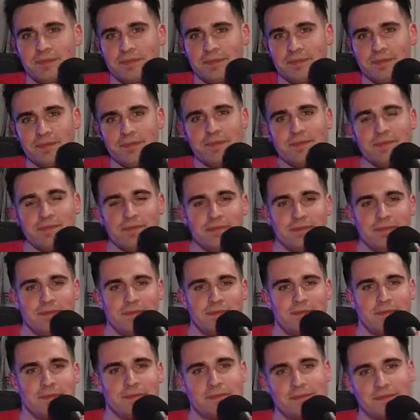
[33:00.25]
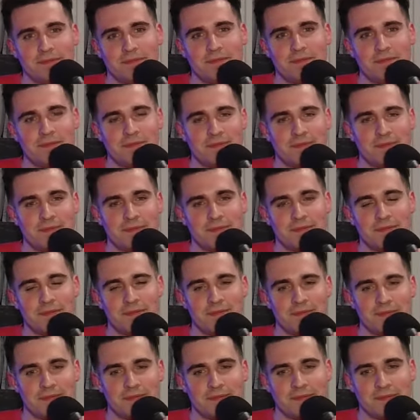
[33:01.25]

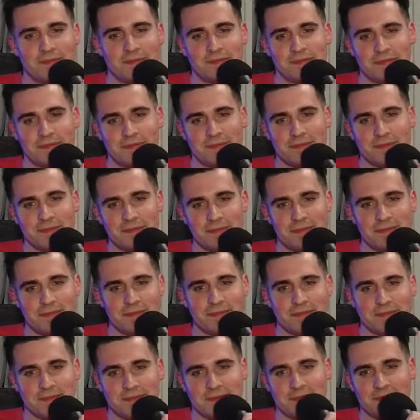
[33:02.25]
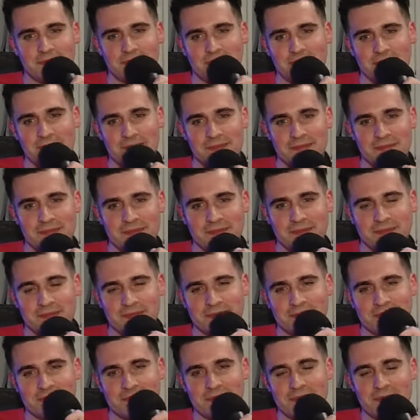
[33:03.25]

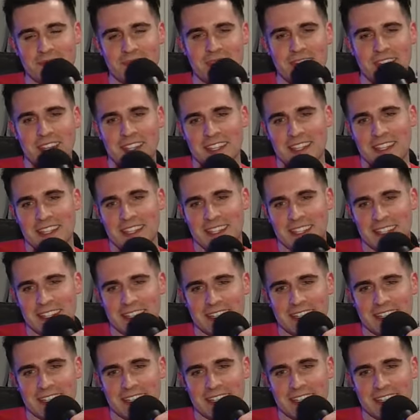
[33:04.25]
No words are spoken by the person on screen.